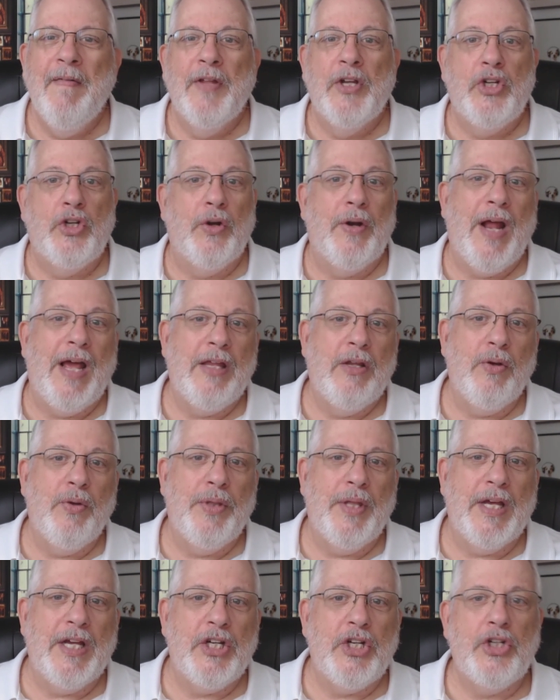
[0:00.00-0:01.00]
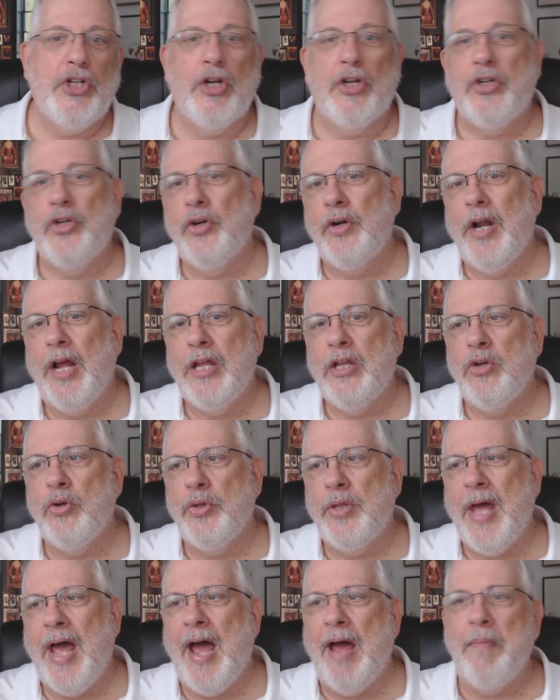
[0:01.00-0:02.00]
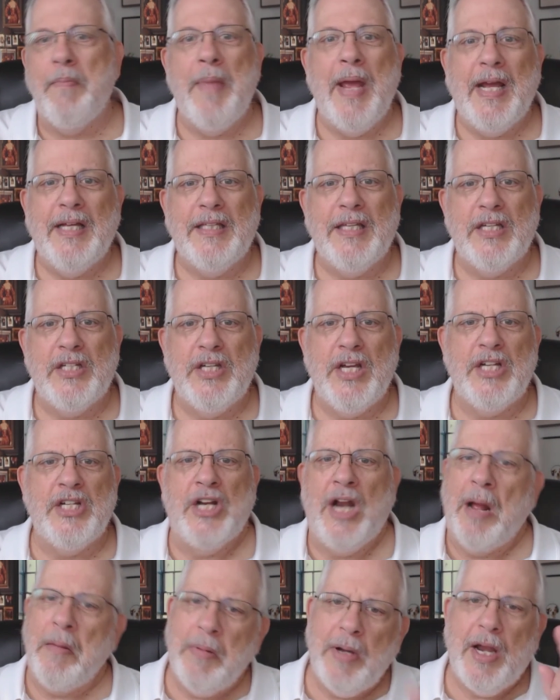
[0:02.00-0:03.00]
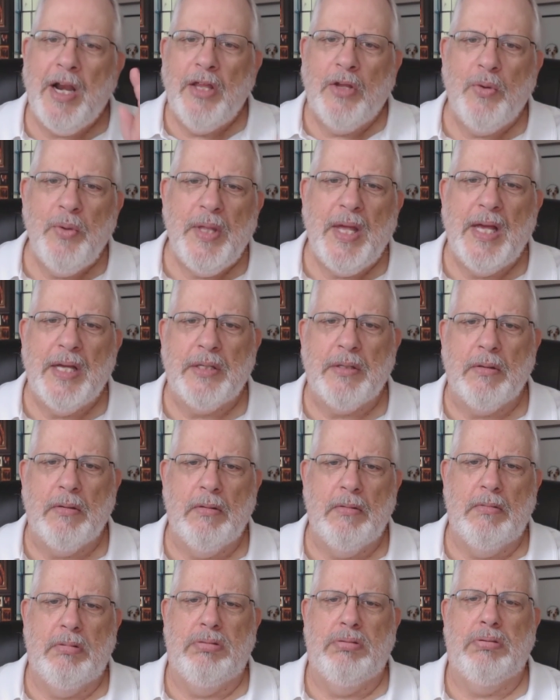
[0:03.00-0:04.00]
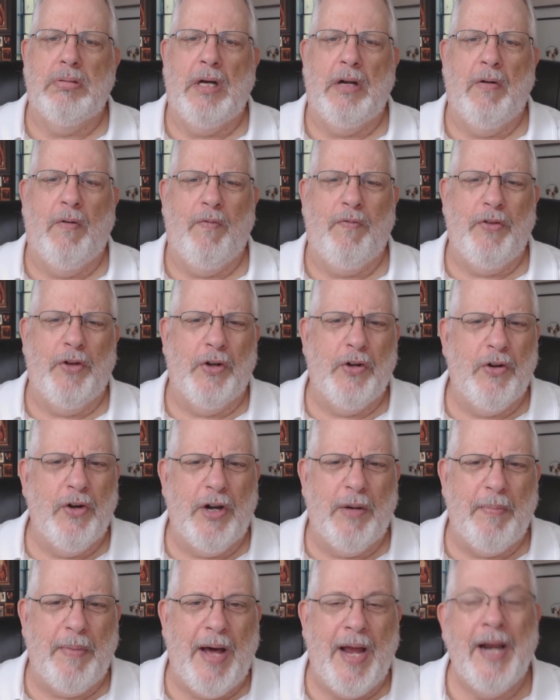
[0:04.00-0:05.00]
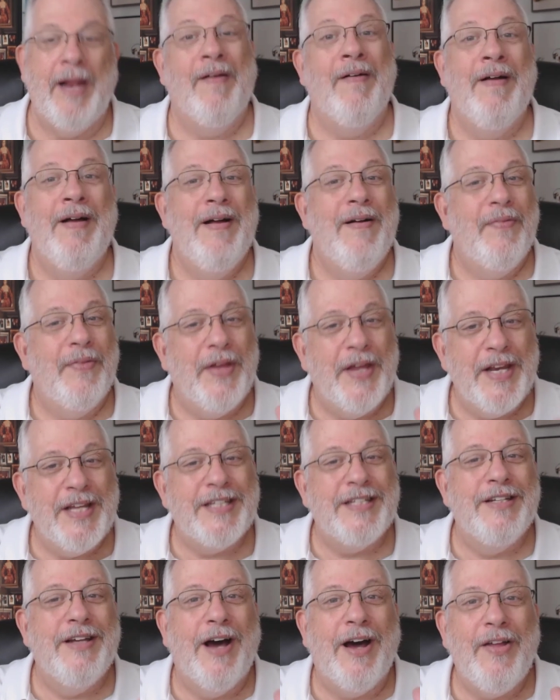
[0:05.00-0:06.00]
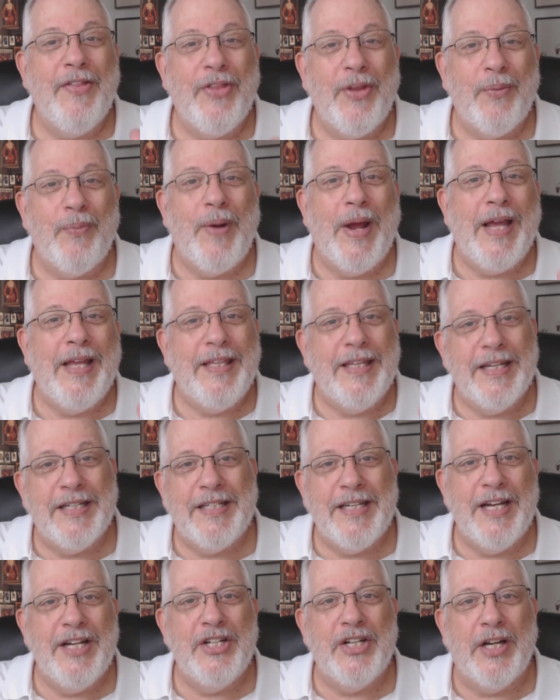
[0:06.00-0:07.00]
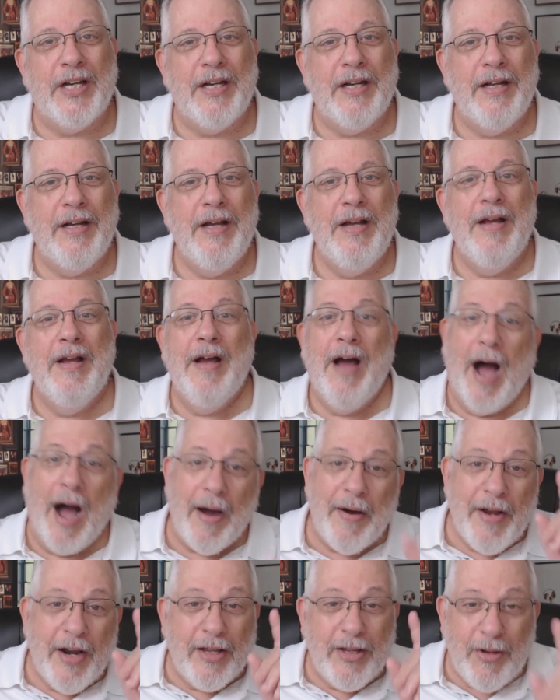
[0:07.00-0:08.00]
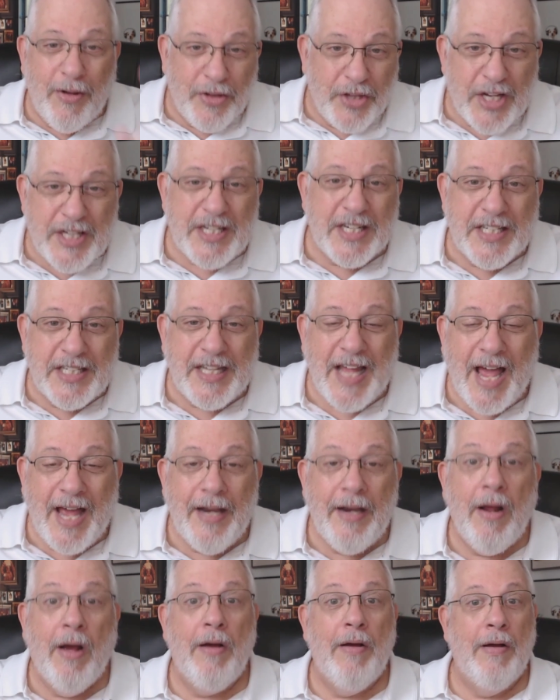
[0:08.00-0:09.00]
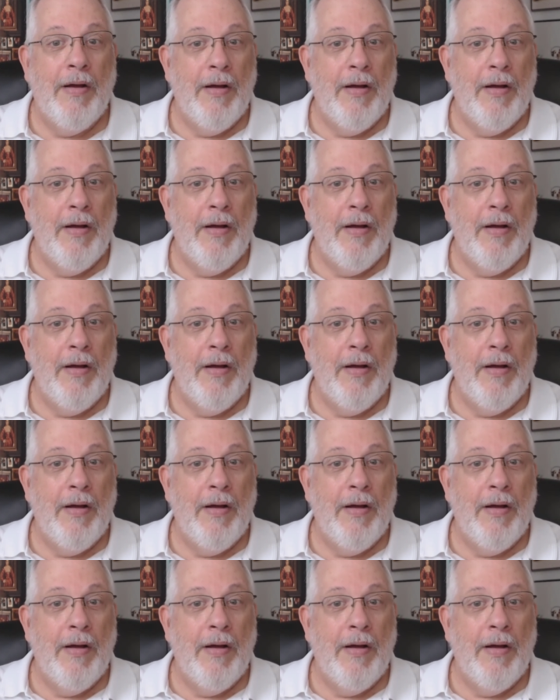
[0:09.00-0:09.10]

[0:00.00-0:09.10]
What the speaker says: Should I do this or should I do that? Make a decision. I'm going to do this. Ooh, I don't feel good about it. Then it's not the right decision. I'm going to do this instead.